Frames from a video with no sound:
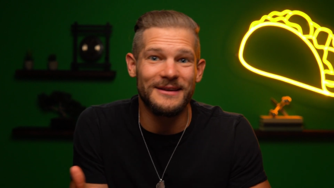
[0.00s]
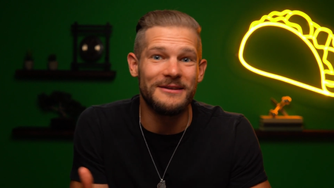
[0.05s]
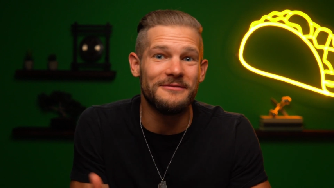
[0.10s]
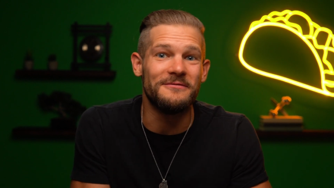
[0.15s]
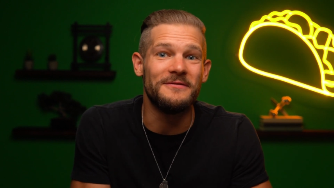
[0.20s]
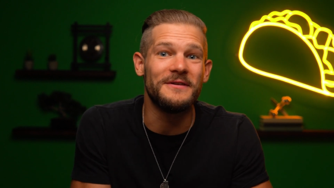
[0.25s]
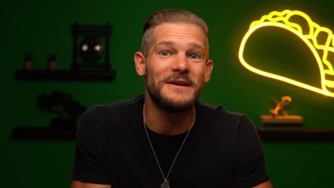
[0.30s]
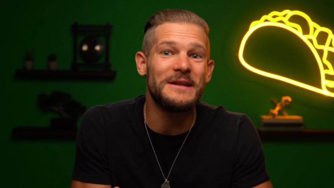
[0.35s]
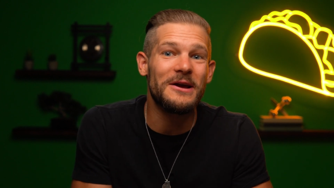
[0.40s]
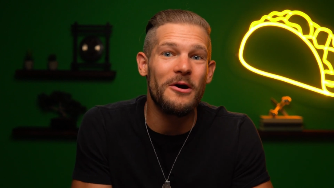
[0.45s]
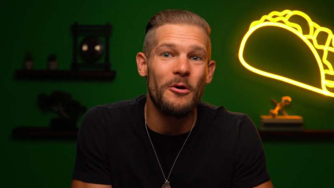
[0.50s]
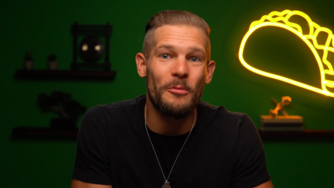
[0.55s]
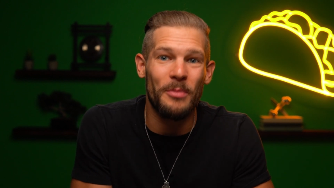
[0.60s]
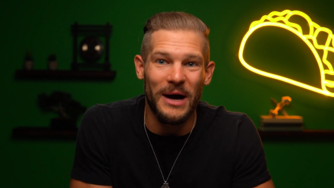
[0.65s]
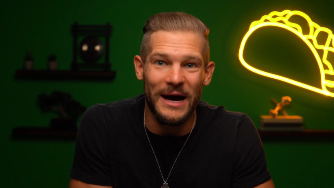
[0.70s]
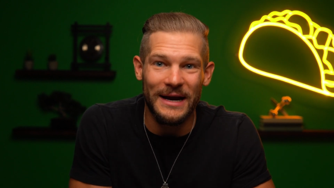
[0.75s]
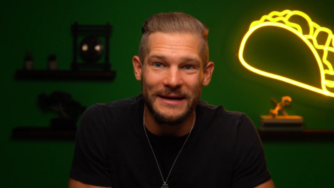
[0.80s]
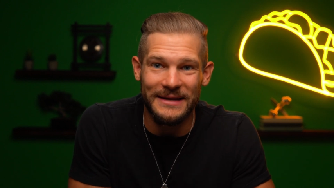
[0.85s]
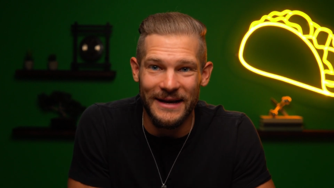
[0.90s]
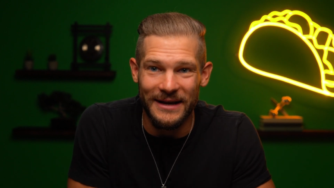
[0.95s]
and video
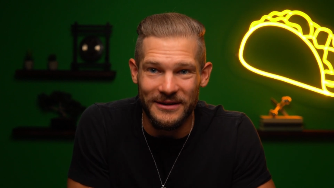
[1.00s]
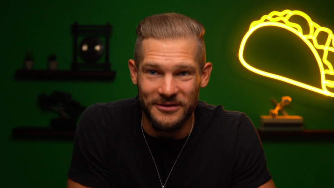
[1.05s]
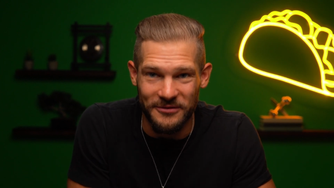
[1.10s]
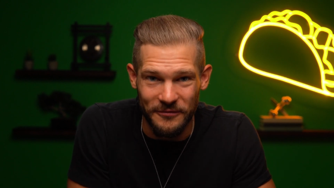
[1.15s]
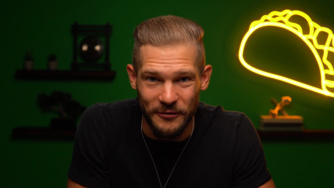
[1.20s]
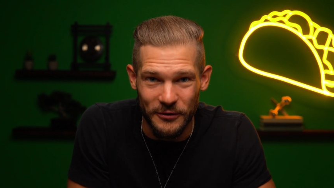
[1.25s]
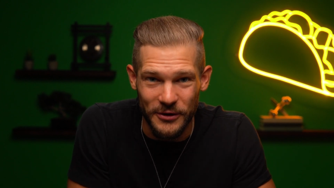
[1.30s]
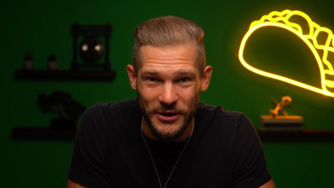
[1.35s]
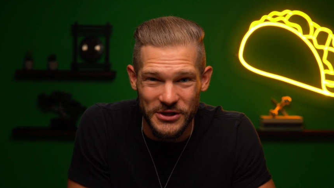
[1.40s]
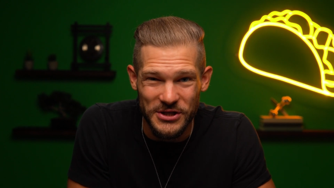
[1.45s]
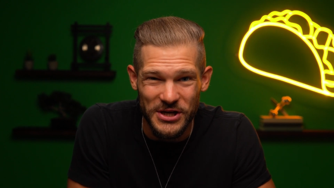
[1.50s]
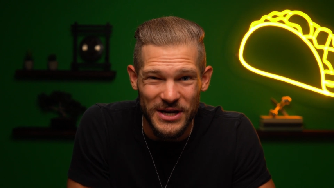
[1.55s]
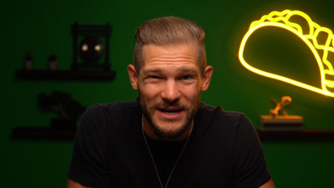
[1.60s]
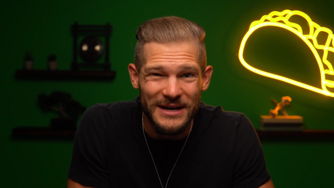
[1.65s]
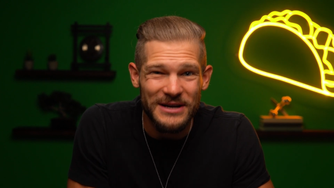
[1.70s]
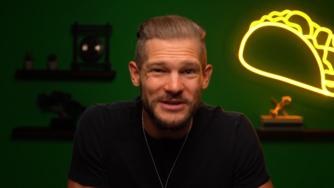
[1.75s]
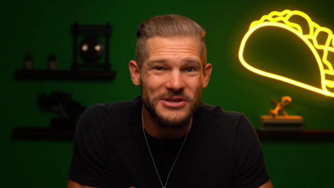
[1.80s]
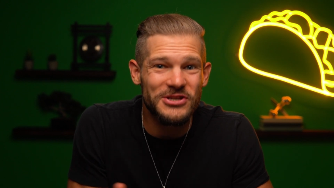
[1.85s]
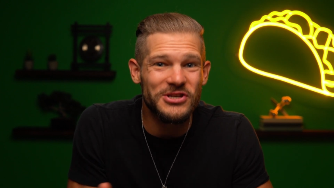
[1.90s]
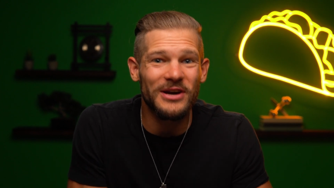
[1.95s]
podcast footage
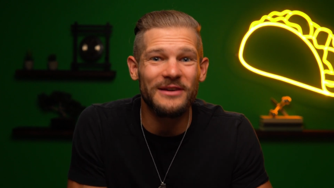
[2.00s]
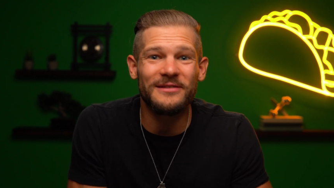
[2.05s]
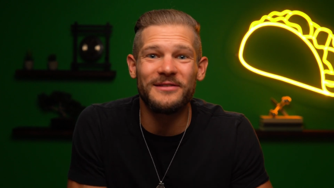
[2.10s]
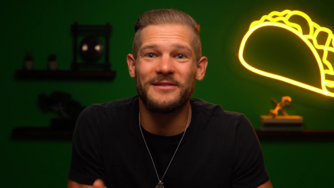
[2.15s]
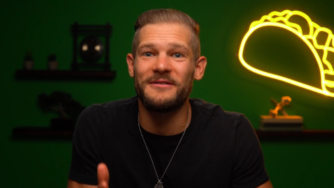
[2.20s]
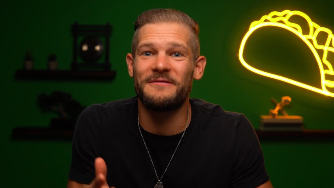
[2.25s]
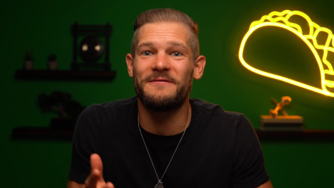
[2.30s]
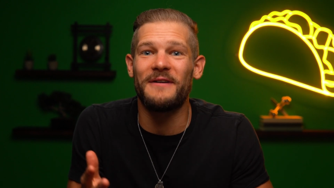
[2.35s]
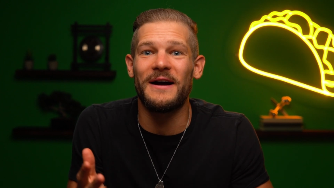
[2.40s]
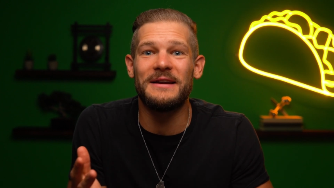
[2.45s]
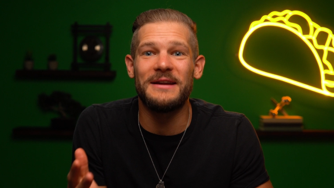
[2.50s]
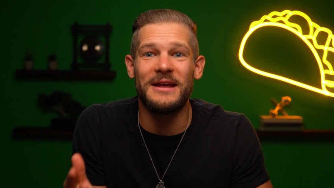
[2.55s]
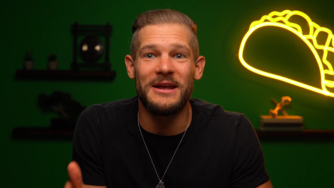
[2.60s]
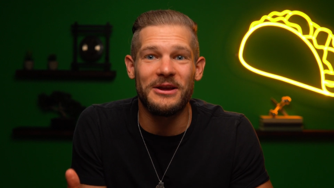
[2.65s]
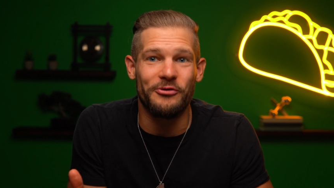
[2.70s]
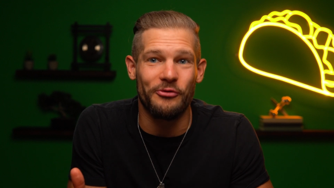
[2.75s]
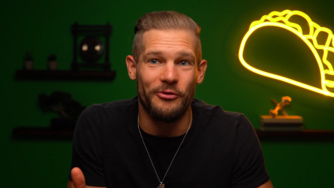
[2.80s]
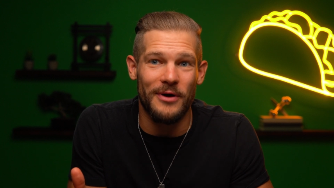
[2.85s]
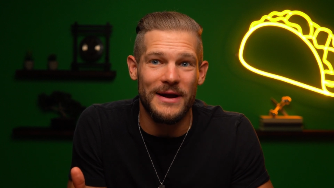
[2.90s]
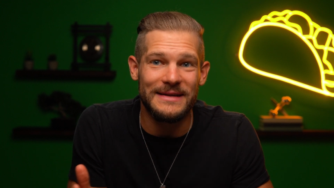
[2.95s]
just to find a
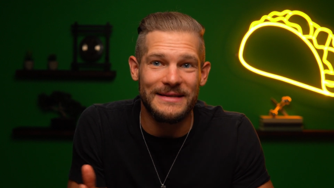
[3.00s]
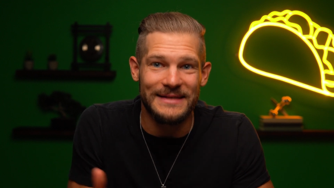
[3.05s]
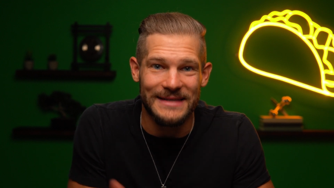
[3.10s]
great